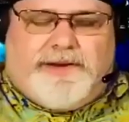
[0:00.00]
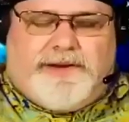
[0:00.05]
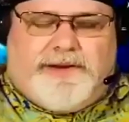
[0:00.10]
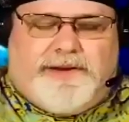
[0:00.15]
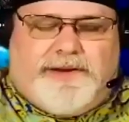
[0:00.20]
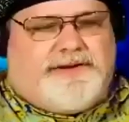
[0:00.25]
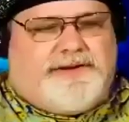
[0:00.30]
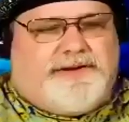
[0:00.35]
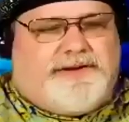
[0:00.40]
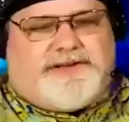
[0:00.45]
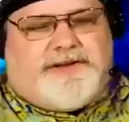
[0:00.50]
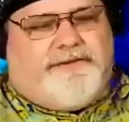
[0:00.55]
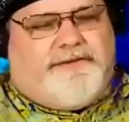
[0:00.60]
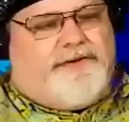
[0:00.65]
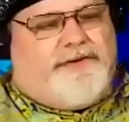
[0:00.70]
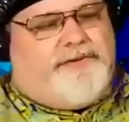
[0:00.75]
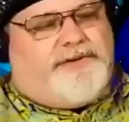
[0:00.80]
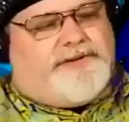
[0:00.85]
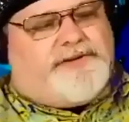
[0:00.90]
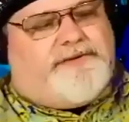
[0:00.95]
These are
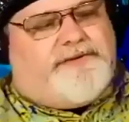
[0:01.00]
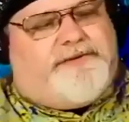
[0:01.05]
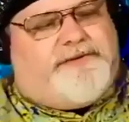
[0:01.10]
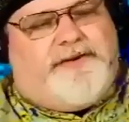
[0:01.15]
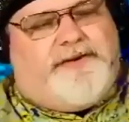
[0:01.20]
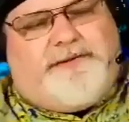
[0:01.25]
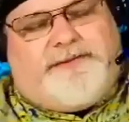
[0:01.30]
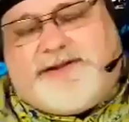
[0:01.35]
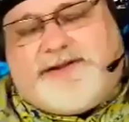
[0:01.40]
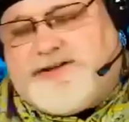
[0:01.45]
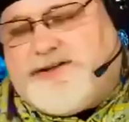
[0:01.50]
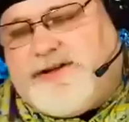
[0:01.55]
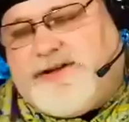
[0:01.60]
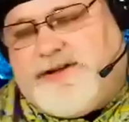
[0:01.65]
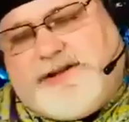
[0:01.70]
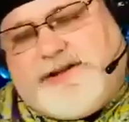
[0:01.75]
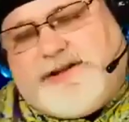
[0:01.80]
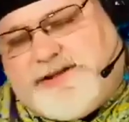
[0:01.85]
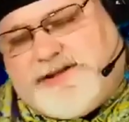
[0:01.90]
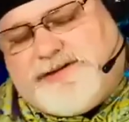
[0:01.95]
70 rolls of film. Let's do,
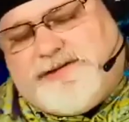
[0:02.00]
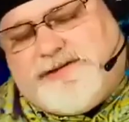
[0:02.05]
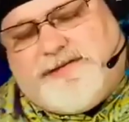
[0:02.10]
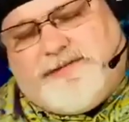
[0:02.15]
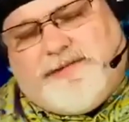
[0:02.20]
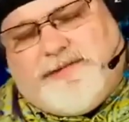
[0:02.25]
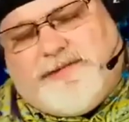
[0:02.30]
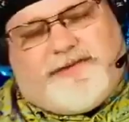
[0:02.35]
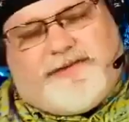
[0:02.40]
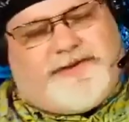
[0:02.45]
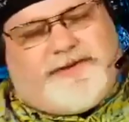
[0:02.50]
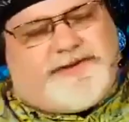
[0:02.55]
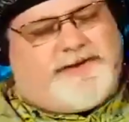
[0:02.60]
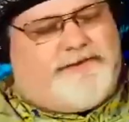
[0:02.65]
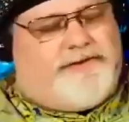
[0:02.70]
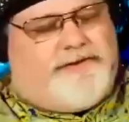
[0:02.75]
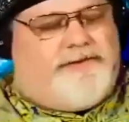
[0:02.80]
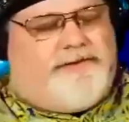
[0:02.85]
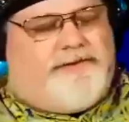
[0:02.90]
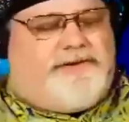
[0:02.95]
let's do the math. The
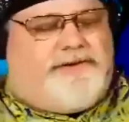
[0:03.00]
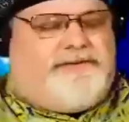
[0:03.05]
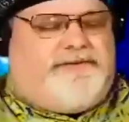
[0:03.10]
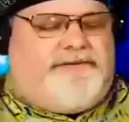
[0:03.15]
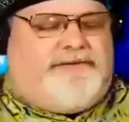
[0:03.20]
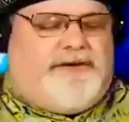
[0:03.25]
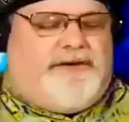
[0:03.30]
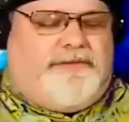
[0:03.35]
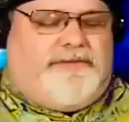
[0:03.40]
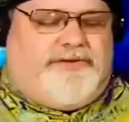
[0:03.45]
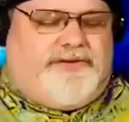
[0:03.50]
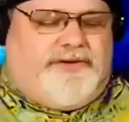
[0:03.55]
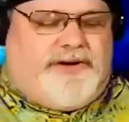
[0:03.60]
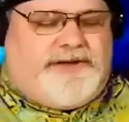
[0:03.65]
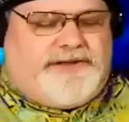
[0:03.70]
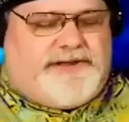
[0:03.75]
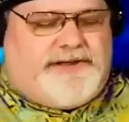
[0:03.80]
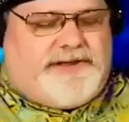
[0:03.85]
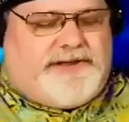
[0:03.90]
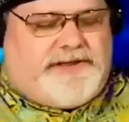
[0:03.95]
70 rolls of film,
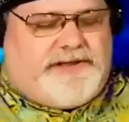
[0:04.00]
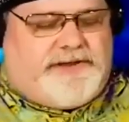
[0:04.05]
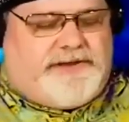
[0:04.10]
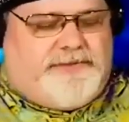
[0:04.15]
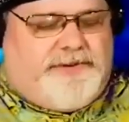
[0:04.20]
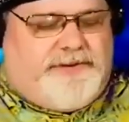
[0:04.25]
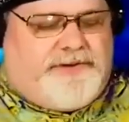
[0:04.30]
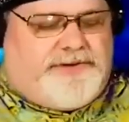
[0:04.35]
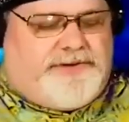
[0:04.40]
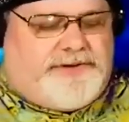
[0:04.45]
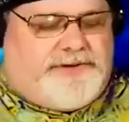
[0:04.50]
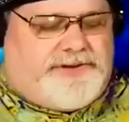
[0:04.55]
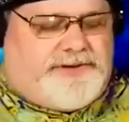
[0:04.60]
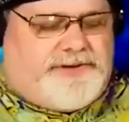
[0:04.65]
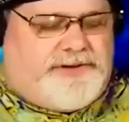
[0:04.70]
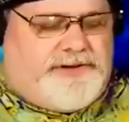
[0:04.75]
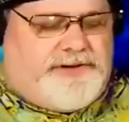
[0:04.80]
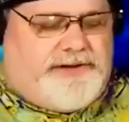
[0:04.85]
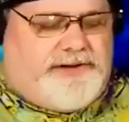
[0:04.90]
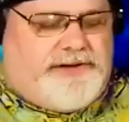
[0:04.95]
36
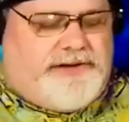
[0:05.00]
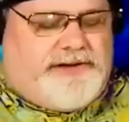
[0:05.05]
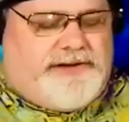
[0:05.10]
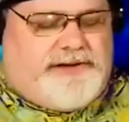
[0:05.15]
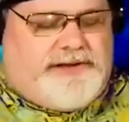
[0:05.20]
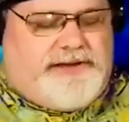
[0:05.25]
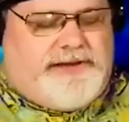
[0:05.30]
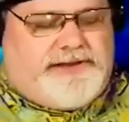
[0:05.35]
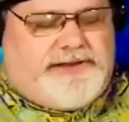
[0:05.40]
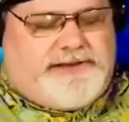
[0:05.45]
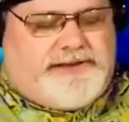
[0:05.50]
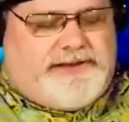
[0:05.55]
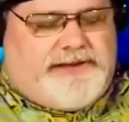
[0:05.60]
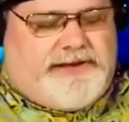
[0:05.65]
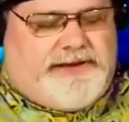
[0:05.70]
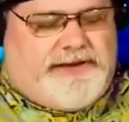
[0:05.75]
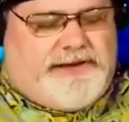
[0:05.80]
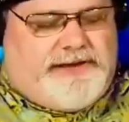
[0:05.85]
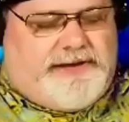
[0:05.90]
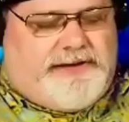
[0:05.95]
exposures. Let's
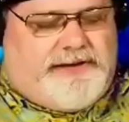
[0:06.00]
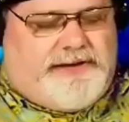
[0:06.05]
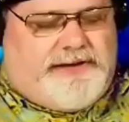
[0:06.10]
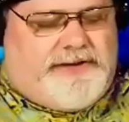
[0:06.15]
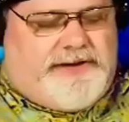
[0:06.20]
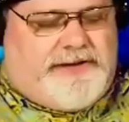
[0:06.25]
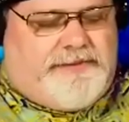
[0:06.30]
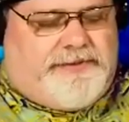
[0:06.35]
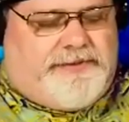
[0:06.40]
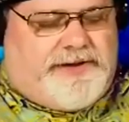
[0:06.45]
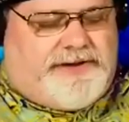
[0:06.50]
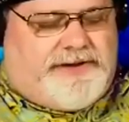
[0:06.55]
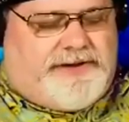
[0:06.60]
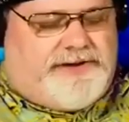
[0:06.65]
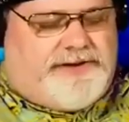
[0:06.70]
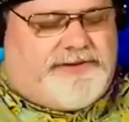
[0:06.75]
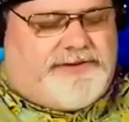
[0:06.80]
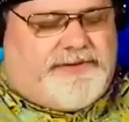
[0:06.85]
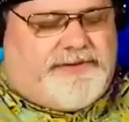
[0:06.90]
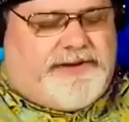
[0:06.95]
see. How many
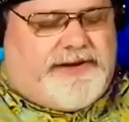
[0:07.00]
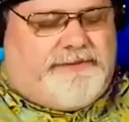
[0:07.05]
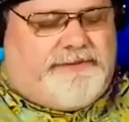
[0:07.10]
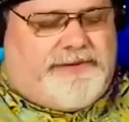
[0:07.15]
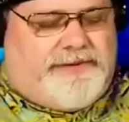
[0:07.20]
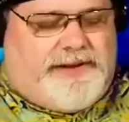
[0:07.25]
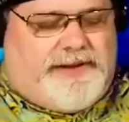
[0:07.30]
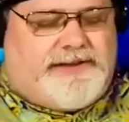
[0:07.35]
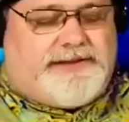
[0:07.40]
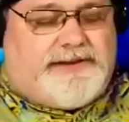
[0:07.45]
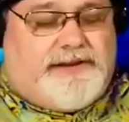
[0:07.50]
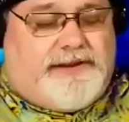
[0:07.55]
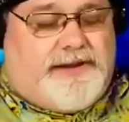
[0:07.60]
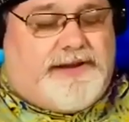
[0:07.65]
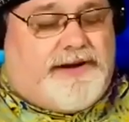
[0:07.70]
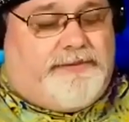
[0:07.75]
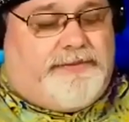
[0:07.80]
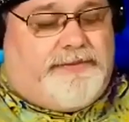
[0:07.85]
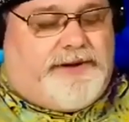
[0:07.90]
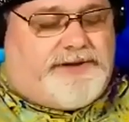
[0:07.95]
pictures would that be? That's a
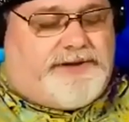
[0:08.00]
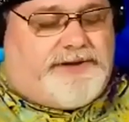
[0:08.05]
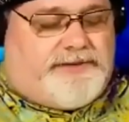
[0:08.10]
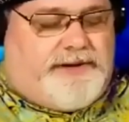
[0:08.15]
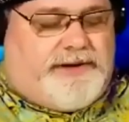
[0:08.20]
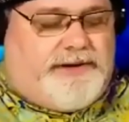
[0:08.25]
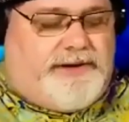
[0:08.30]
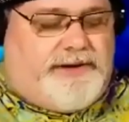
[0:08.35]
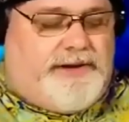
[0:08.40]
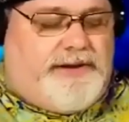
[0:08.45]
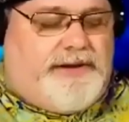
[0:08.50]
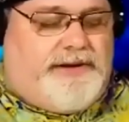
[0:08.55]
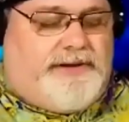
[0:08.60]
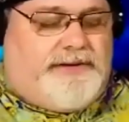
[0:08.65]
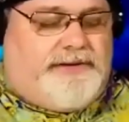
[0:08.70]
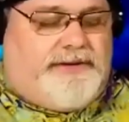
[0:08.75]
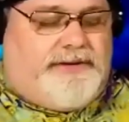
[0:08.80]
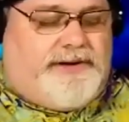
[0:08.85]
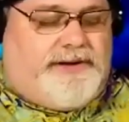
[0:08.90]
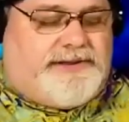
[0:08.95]
lot of pictures, right?
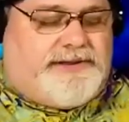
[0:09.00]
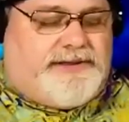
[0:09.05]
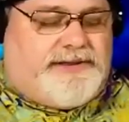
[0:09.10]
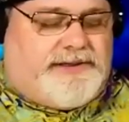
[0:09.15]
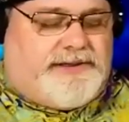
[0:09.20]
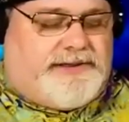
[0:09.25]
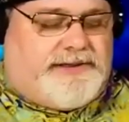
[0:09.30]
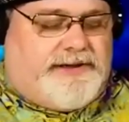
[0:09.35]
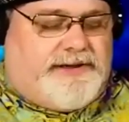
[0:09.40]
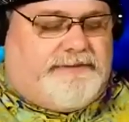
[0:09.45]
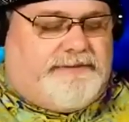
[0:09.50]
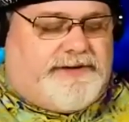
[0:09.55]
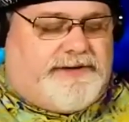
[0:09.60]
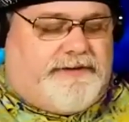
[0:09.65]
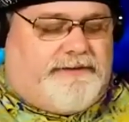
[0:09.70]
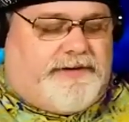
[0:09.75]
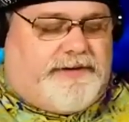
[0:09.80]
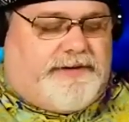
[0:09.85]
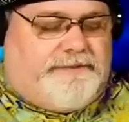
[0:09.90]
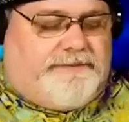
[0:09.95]
36 times
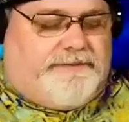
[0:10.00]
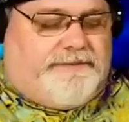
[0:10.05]
70.